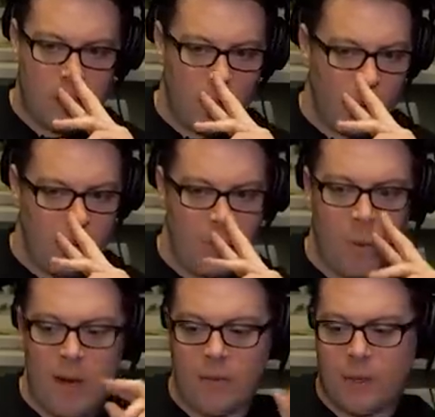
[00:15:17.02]
the one you've been
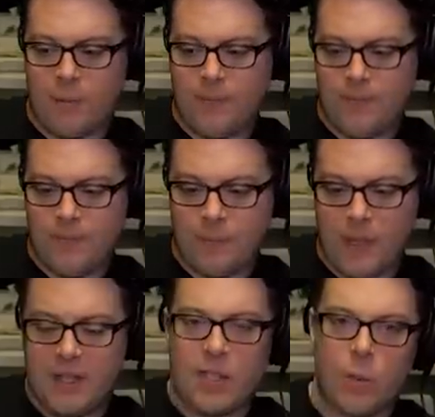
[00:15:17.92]
waiting for.
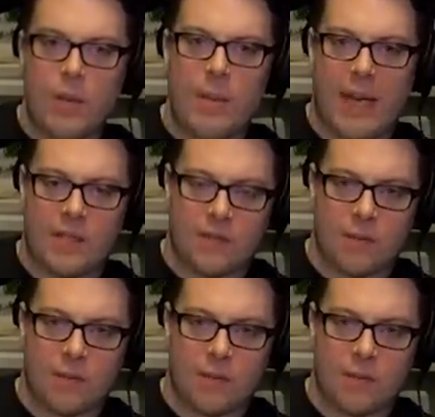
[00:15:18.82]
This is a rematch